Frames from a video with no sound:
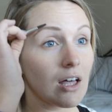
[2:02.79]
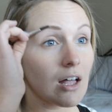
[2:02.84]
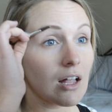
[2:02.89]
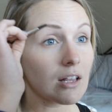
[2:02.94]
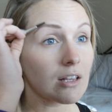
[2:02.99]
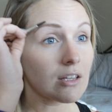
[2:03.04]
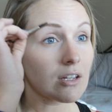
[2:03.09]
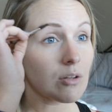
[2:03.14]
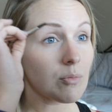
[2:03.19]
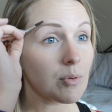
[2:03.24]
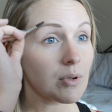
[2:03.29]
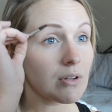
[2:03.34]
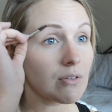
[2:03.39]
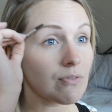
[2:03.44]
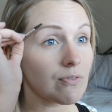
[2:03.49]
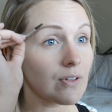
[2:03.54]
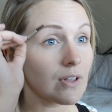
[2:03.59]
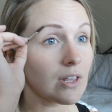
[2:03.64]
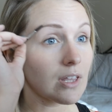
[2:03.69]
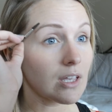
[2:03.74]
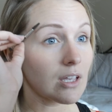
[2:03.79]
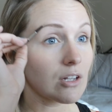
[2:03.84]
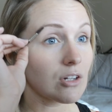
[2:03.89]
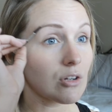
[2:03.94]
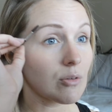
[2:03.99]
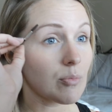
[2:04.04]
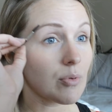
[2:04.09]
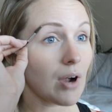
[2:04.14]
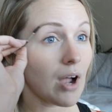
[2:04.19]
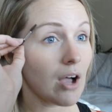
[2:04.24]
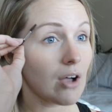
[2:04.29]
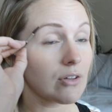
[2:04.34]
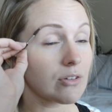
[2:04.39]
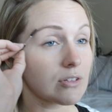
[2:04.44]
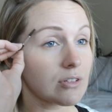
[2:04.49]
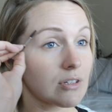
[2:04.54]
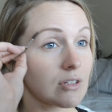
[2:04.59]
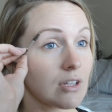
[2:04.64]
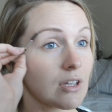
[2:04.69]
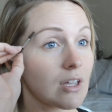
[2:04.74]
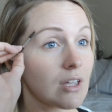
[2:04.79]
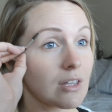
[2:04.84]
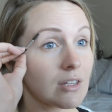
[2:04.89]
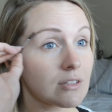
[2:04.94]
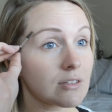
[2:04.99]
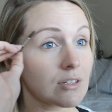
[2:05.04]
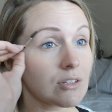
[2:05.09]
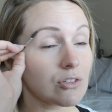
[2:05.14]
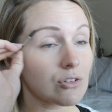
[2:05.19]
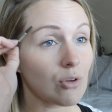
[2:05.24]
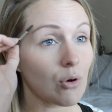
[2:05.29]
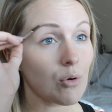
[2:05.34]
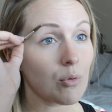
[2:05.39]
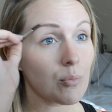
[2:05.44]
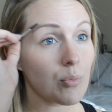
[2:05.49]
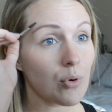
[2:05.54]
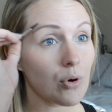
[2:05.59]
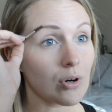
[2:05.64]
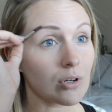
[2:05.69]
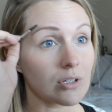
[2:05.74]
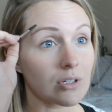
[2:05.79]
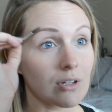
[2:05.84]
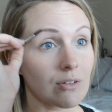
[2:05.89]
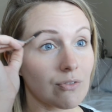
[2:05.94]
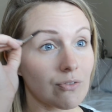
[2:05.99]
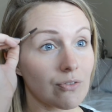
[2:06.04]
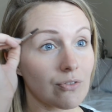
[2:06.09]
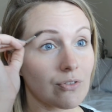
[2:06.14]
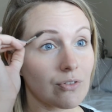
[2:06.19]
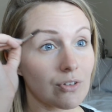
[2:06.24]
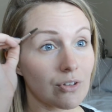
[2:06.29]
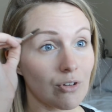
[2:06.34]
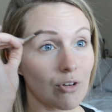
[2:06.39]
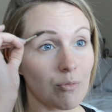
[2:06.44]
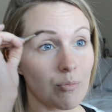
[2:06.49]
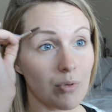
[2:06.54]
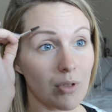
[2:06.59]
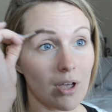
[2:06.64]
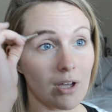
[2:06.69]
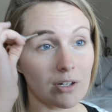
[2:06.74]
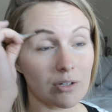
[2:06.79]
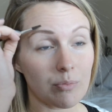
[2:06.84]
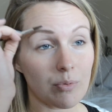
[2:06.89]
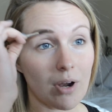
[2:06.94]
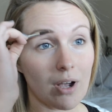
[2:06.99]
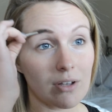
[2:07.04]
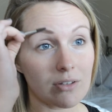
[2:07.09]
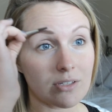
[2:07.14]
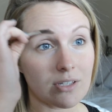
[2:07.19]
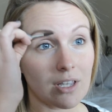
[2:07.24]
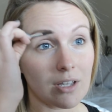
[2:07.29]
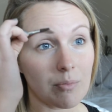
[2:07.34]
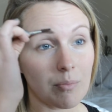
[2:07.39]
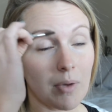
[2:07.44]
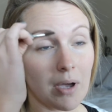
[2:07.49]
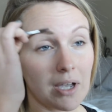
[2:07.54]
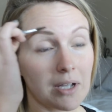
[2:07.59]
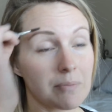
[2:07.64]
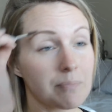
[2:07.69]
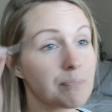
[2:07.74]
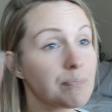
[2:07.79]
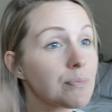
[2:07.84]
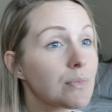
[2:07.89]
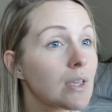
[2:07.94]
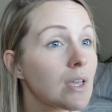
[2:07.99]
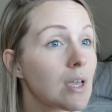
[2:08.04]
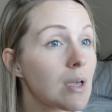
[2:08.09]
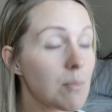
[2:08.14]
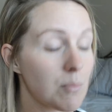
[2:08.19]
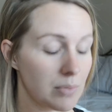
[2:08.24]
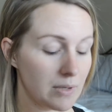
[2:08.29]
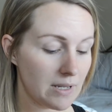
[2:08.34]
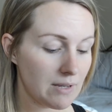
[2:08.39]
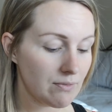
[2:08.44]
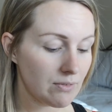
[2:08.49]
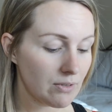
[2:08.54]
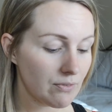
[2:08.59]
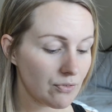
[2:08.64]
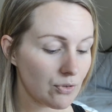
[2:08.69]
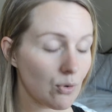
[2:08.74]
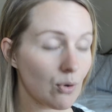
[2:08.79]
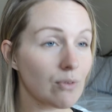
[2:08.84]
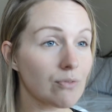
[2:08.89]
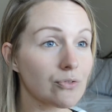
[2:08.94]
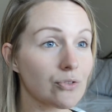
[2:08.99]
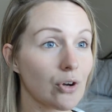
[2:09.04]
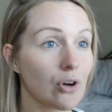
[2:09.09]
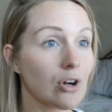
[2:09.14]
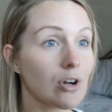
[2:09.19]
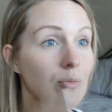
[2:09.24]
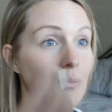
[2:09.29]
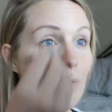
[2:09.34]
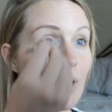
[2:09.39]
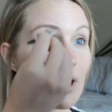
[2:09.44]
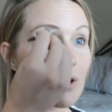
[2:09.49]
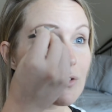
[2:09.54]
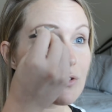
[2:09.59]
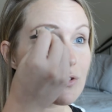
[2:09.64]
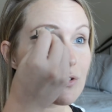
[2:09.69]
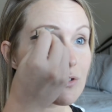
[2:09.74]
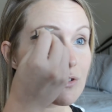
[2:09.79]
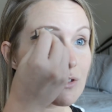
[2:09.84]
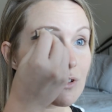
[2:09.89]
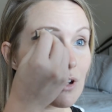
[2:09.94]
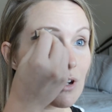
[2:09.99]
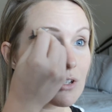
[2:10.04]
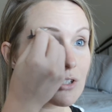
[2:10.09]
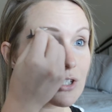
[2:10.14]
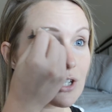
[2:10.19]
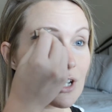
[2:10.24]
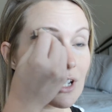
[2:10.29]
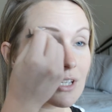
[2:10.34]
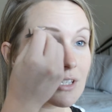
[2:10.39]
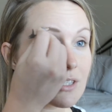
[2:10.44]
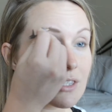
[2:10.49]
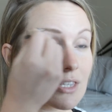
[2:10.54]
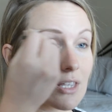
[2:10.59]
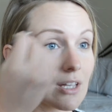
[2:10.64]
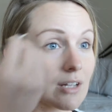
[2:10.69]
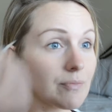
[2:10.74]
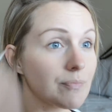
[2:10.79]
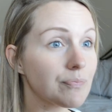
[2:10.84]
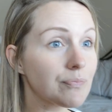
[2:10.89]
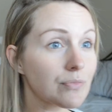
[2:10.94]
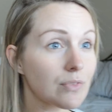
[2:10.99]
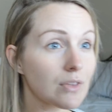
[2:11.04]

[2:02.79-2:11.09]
a little bit of filling in your brows. This is so important if you have blonde brows like mine, but even if you have dark brows, there's a chance that